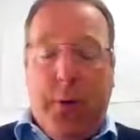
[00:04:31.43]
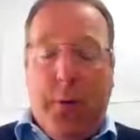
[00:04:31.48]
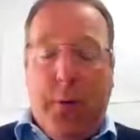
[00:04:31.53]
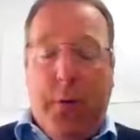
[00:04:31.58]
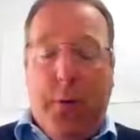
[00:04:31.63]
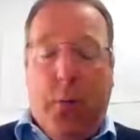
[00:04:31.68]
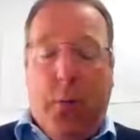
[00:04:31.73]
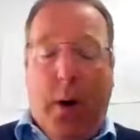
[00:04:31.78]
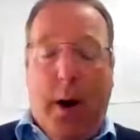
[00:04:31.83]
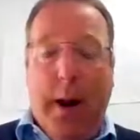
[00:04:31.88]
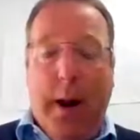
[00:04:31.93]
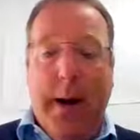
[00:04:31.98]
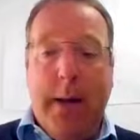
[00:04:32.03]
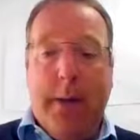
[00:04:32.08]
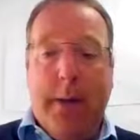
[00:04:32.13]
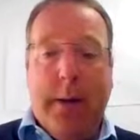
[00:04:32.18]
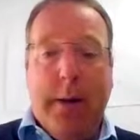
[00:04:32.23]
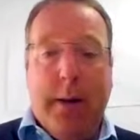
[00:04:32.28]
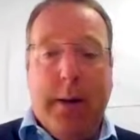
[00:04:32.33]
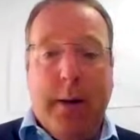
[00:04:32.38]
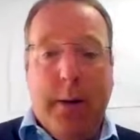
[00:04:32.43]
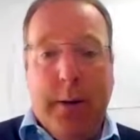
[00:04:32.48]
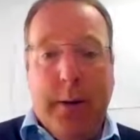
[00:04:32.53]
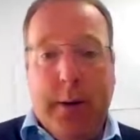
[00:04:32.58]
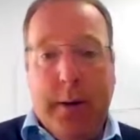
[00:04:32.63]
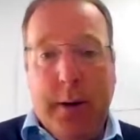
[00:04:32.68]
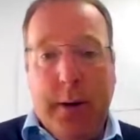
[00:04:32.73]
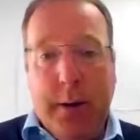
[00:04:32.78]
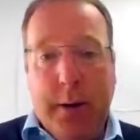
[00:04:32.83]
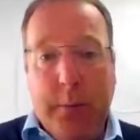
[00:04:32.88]
the way that
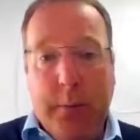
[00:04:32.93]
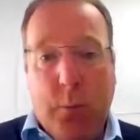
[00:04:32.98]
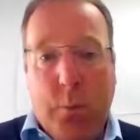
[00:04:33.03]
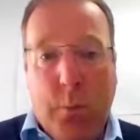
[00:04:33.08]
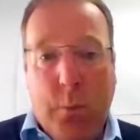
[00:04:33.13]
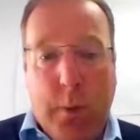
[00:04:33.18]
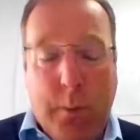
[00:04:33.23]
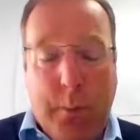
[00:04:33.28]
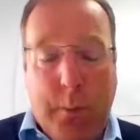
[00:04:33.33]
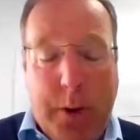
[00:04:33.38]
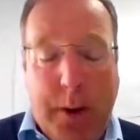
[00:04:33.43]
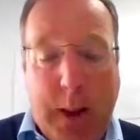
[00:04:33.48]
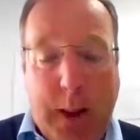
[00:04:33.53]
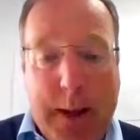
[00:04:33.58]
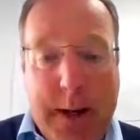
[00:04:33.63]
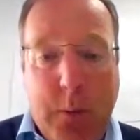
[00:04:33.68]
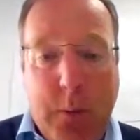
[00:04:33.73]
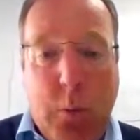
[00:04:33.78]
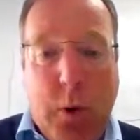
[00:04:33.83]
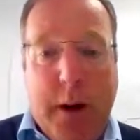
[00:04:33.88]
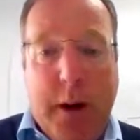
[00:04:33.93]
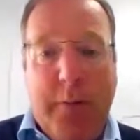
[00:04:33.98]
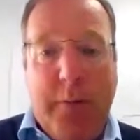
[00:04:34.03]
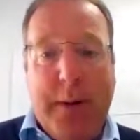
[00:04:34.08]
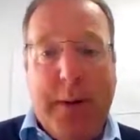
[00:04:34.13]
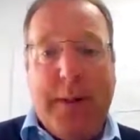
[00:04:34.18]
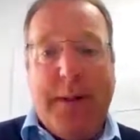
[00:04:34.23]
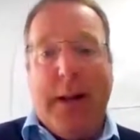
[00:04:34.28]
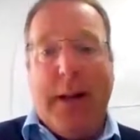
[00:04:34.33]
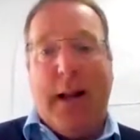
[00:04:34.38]
Palladium One
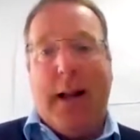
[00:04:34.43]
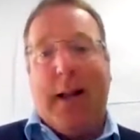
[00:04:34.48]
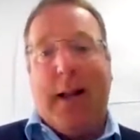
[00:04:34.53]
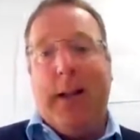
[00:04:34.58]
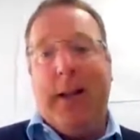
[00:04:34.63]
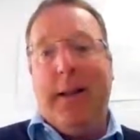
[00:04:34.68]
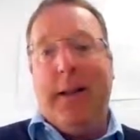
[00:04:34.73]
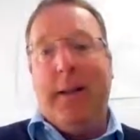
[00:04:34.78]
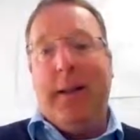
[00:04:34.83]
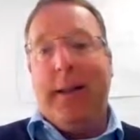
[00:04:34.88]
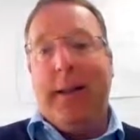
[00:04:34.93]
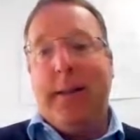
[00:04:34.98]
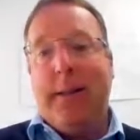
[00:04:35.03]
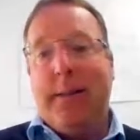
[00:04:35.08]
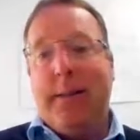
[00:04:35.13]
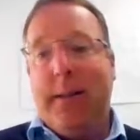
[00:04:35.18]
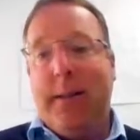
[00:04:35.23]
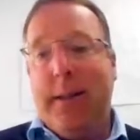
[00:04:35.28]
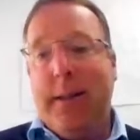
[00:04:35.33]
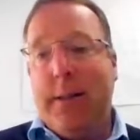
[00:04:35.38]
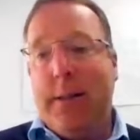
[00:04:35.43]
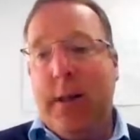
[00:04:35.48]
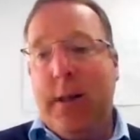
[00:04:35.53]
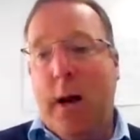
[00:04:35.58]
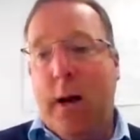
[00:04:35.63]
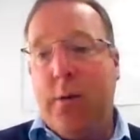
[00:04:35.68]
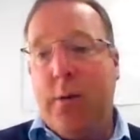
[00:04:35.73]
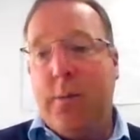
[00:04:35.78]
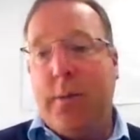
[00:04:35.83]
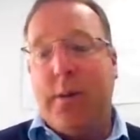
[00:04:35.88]
have been tackling these
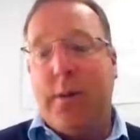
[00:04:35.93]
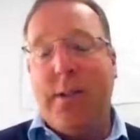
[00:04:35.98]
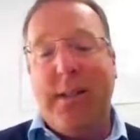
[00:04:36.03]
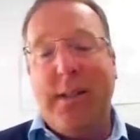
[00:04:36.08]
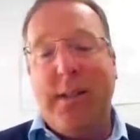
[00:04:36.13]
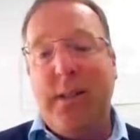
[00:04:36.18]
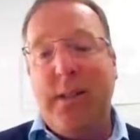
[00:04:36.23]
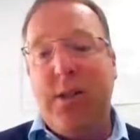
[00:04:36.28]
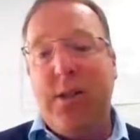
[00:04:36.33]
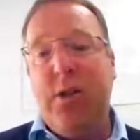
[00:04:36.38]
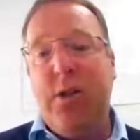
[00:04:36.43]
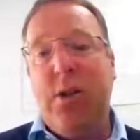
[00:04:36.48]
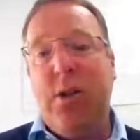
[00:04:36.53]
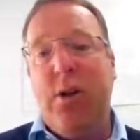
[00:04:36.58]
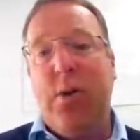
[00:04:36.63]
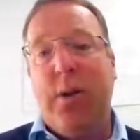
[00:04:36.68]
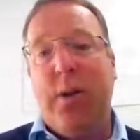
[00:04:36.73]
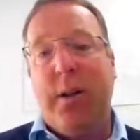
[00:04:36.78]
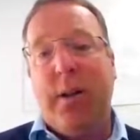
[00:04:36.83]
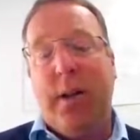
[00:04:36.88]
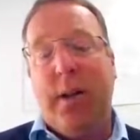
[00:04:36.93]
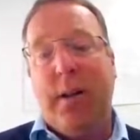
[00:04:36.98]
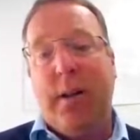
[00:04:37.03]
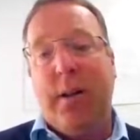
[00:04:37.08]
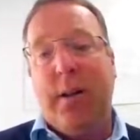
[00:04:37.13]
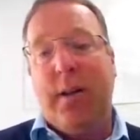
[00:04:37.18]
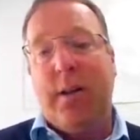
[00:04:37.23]
zones, because this is new, and